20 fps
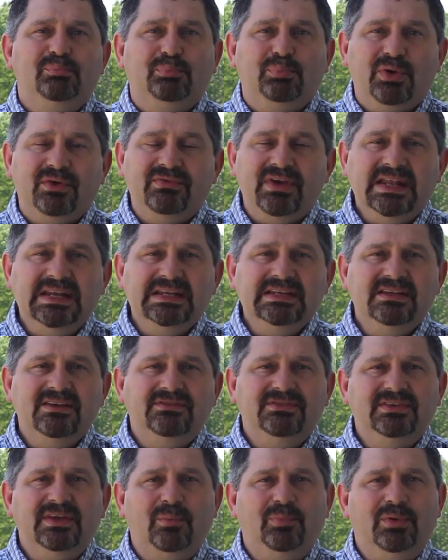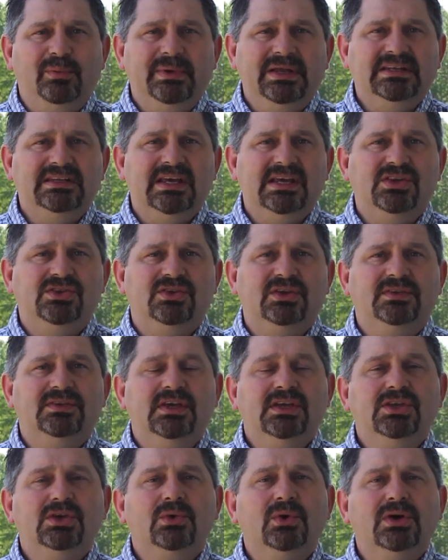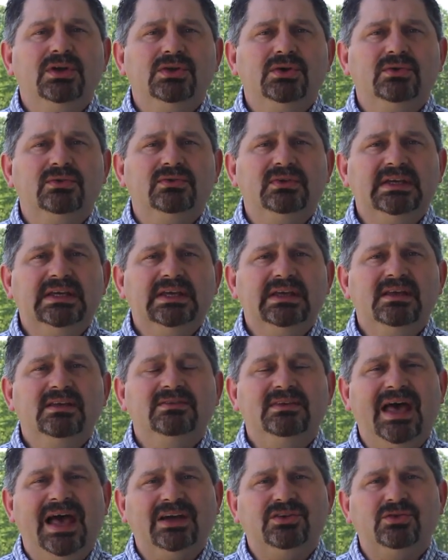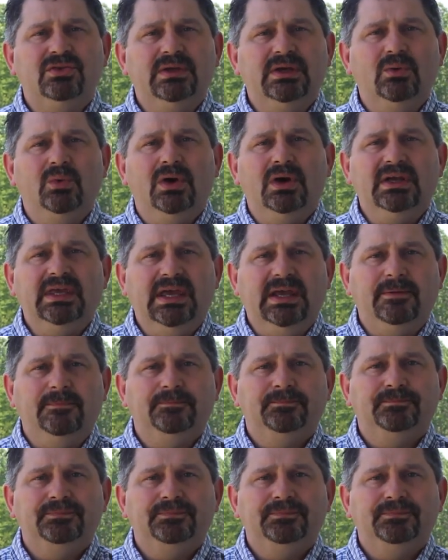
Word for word: preventative supplementation that you are using is actually working.